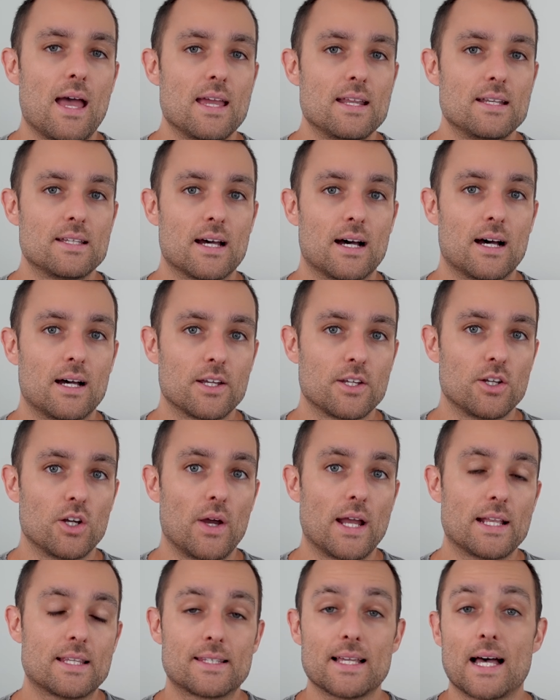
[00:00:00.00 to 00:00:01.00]
And you
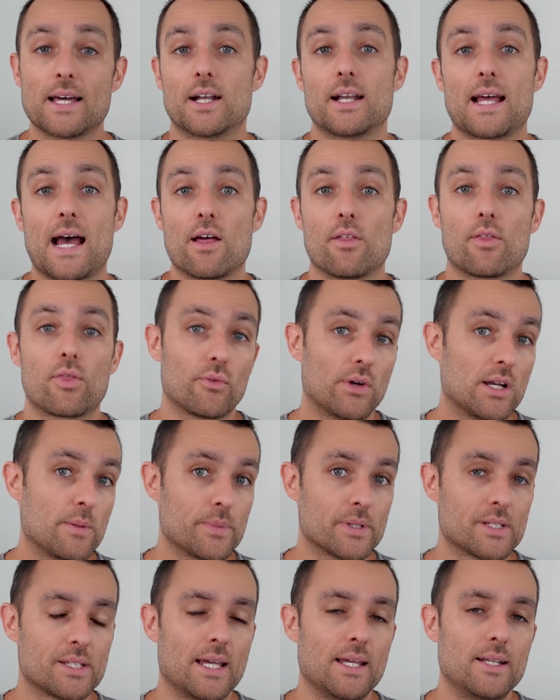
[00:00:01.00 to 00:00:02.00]
know, it started at
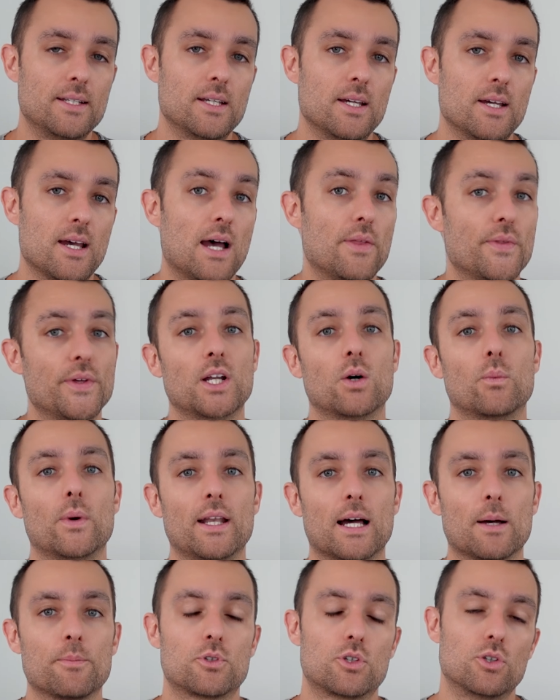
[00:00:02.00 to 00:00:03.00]
3%. And then it
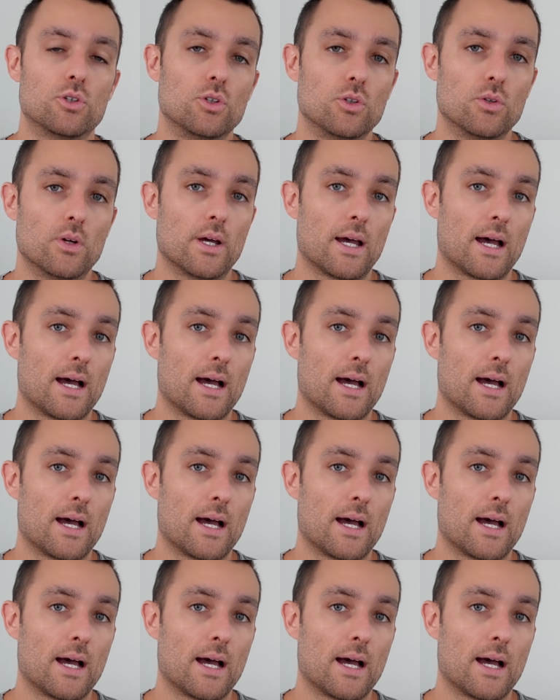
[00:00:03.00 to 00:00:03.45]
went up to